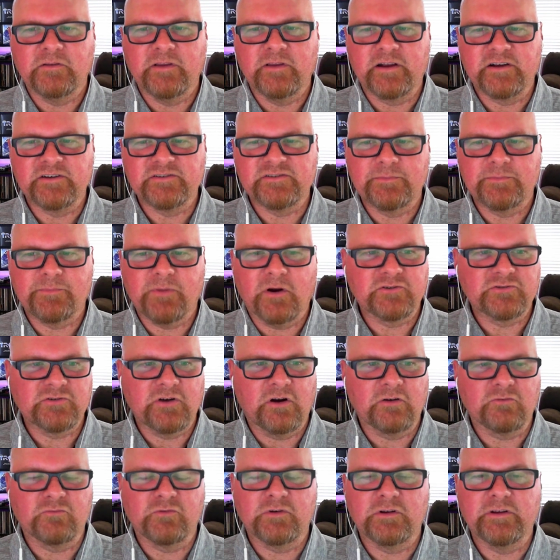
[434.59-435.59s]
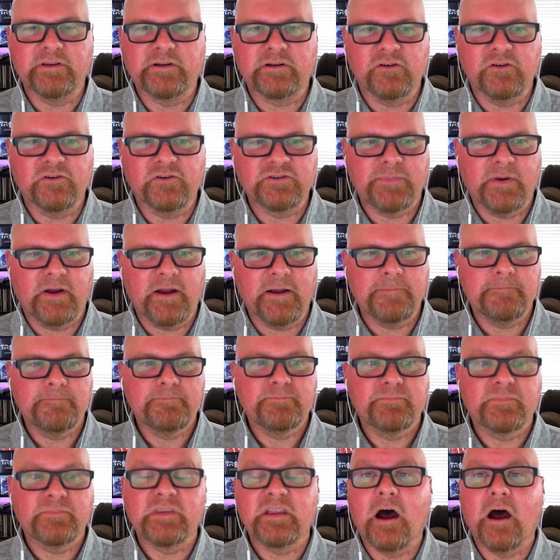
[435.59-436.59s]
legacy parks aren't really close by.
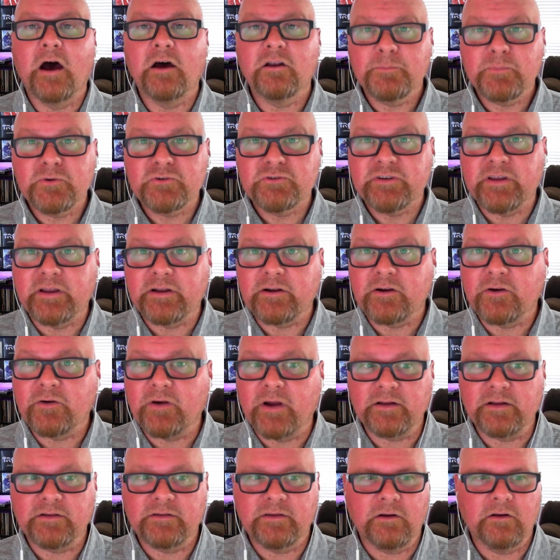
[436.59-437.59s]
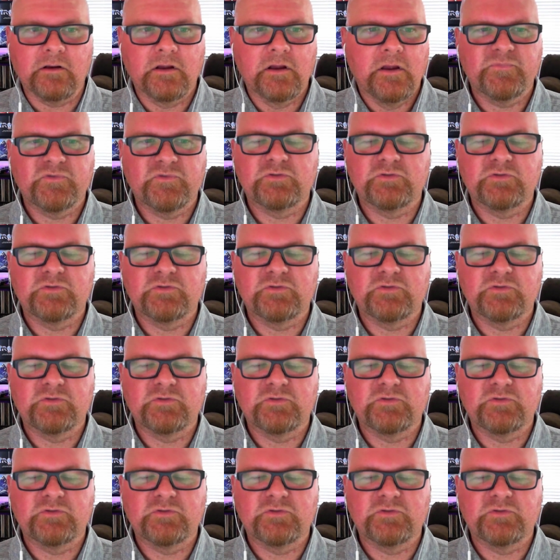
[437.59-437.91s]
100% correct there.